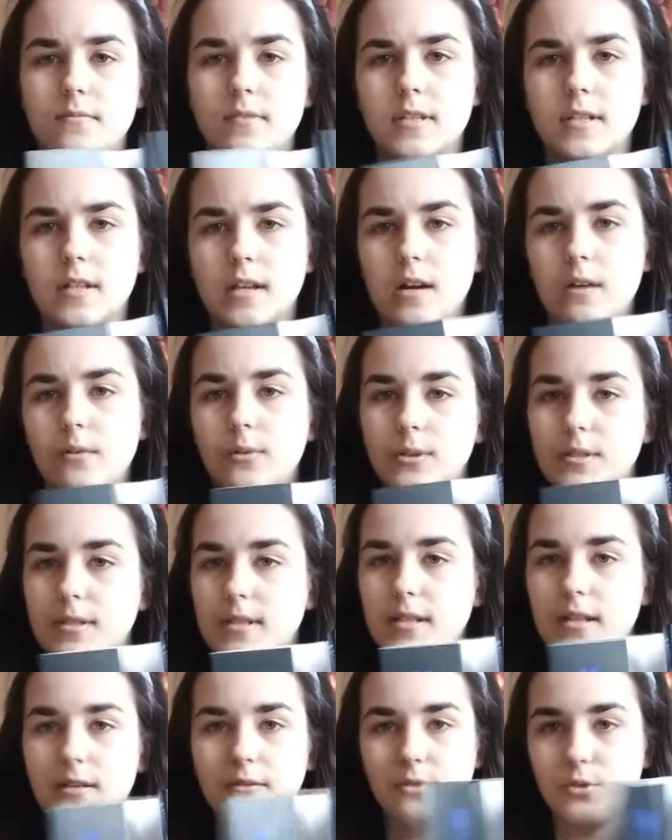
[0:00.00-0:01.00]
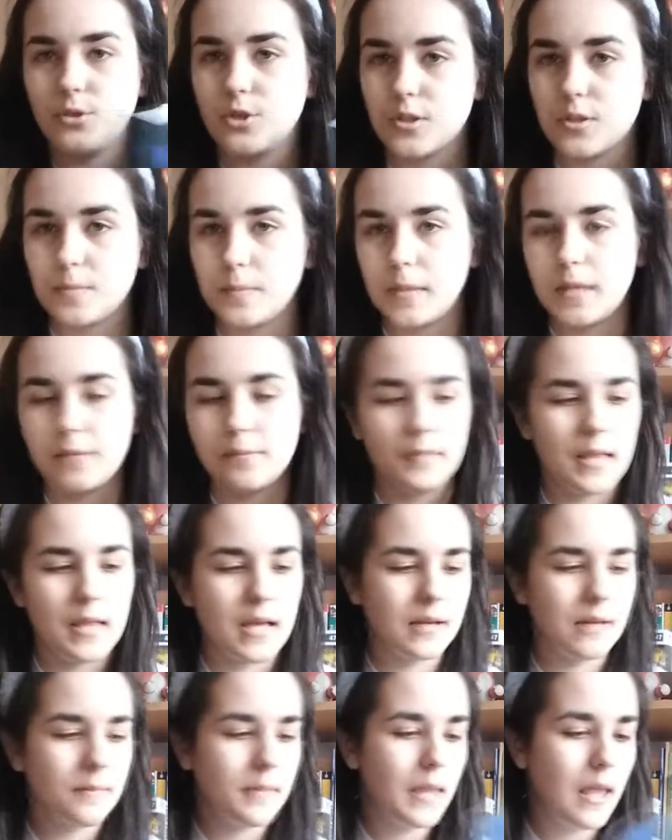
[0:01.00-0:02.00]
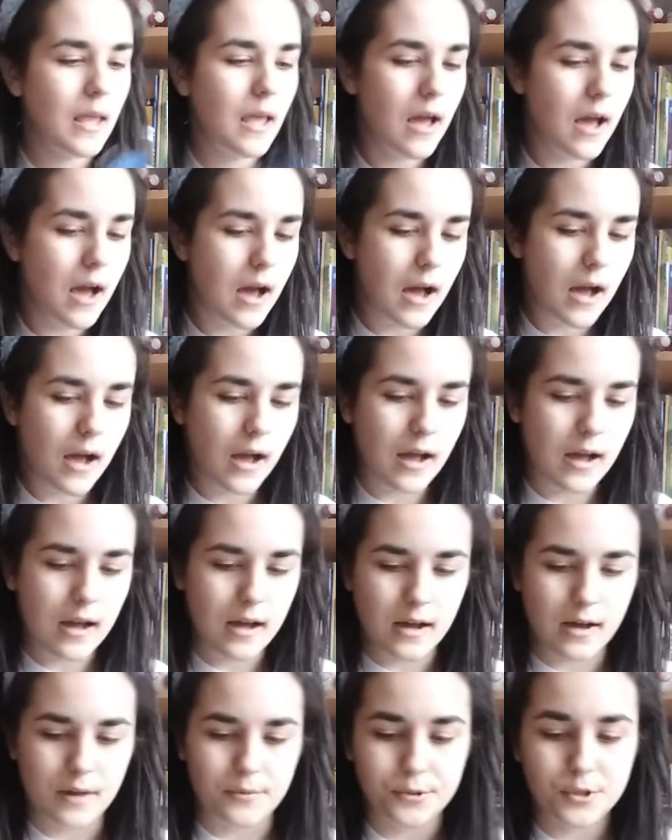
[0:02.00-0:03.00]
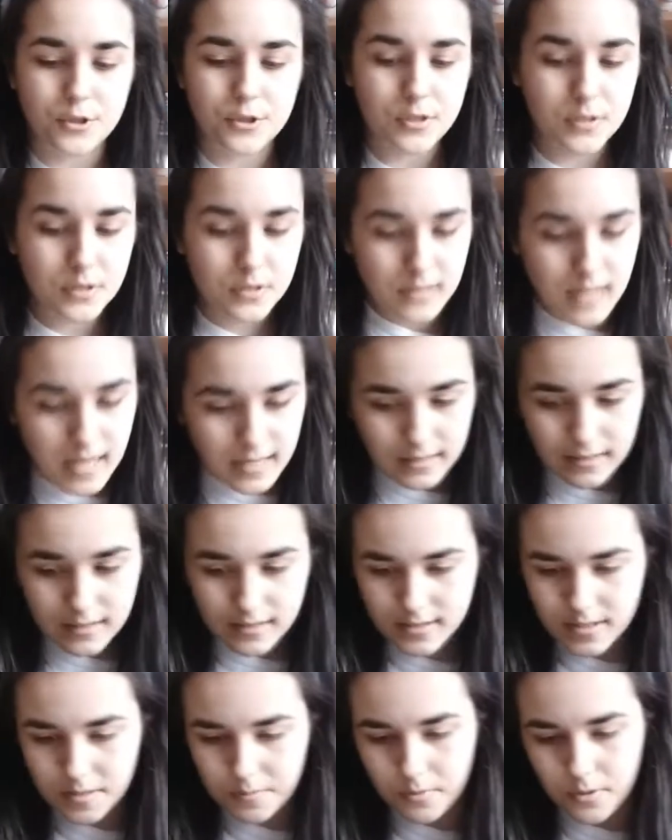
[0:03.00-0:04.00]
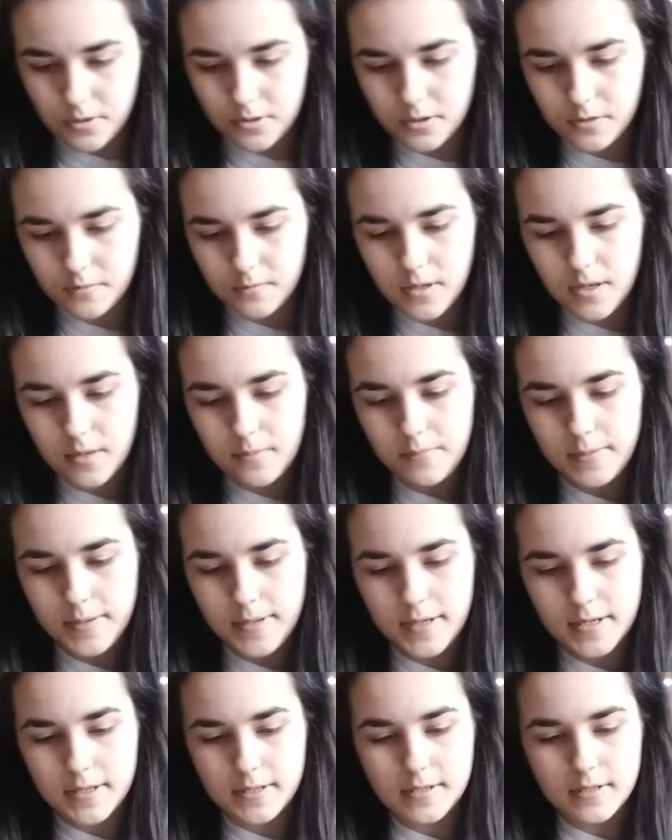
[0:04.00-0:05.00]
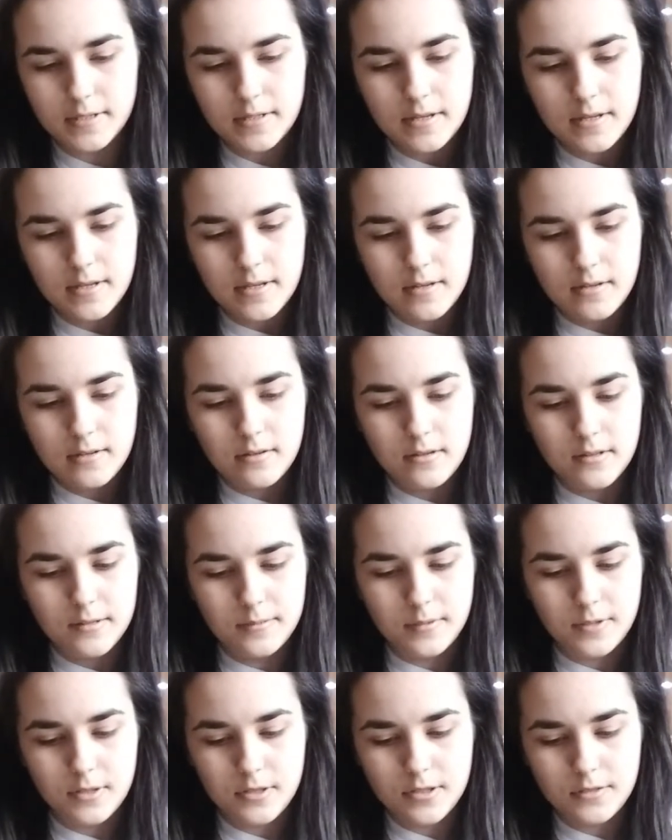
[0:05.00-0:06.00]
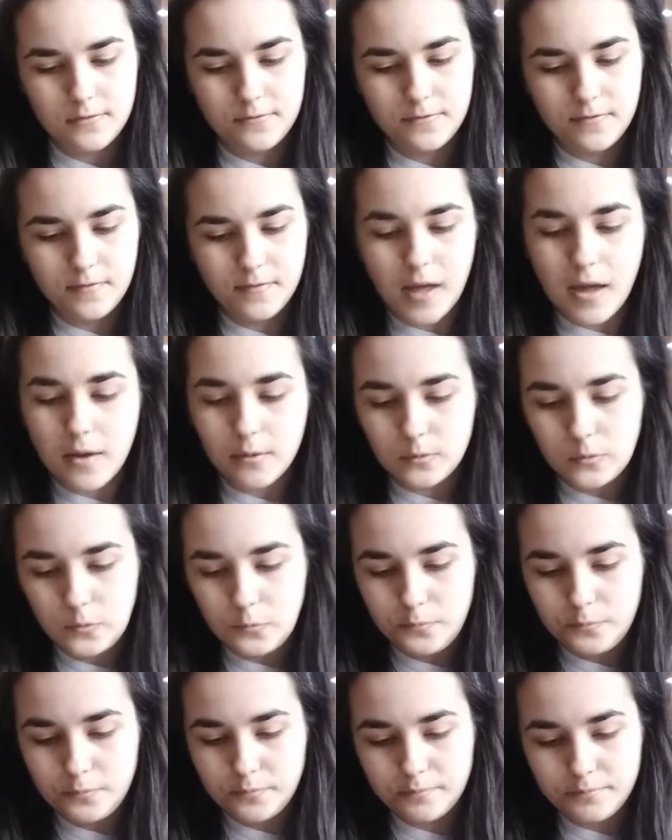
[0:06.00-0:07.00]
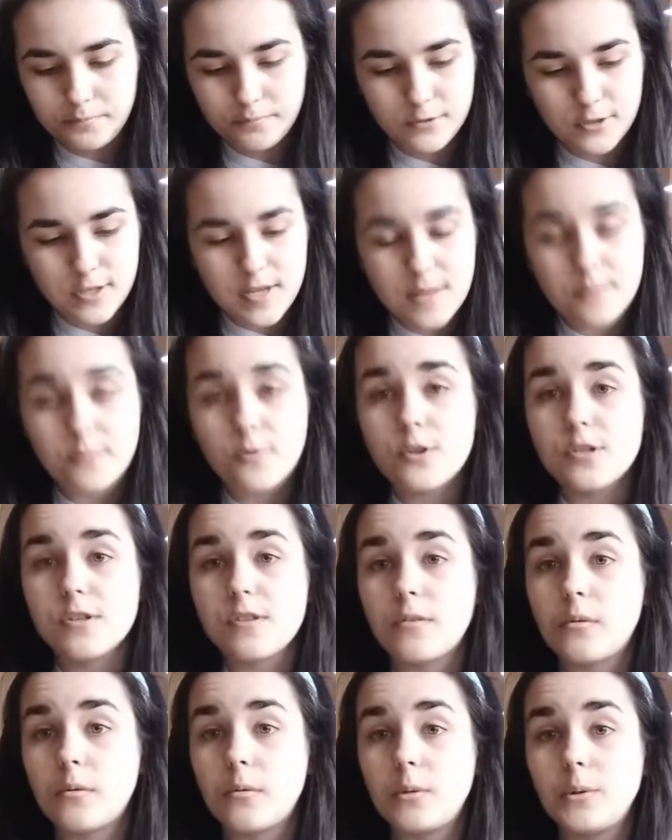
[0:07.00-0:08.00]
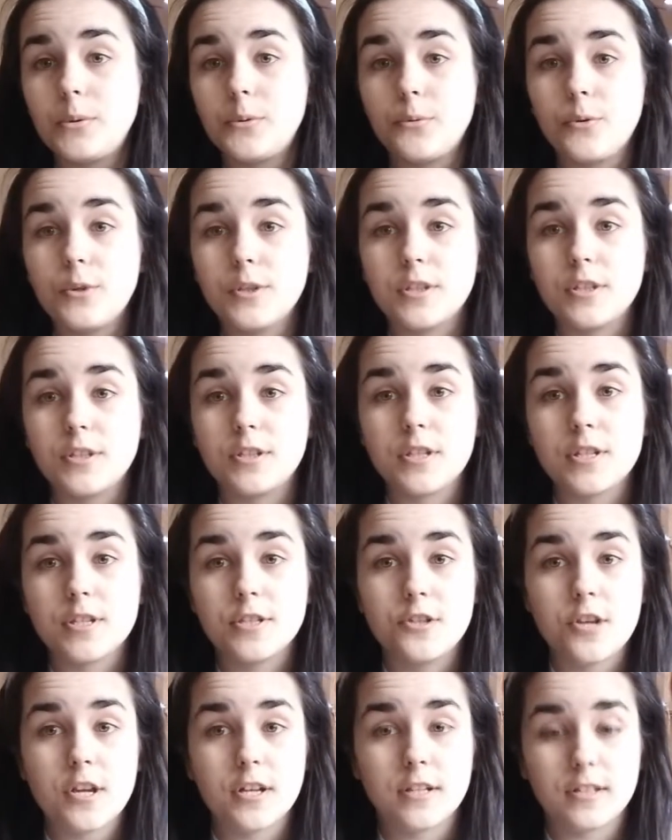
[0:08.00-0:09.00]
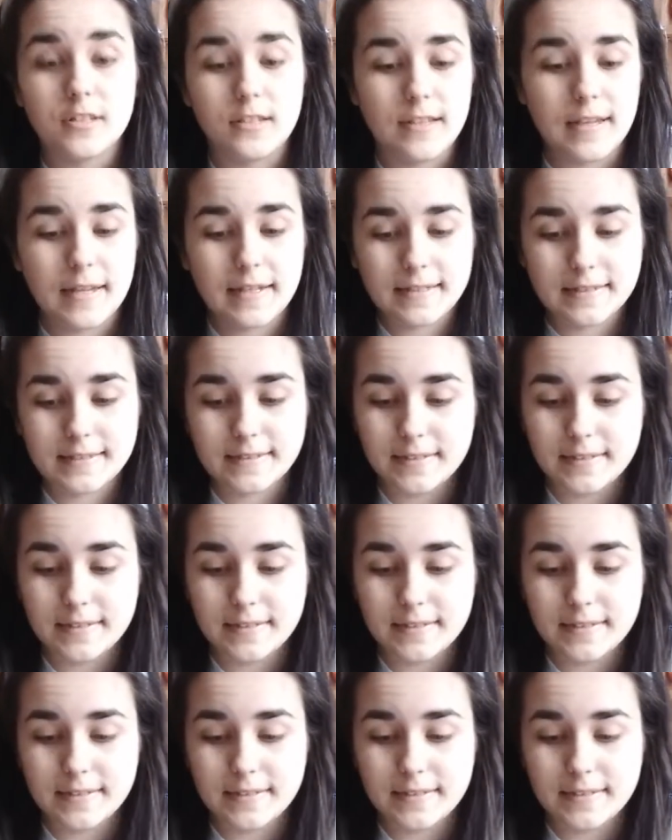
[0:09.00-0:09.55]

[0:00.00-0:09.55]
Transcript: the cover itself is just plain black, which slightly disappointed me. But because if I will, for some reason, I will ruin a dust jacket, like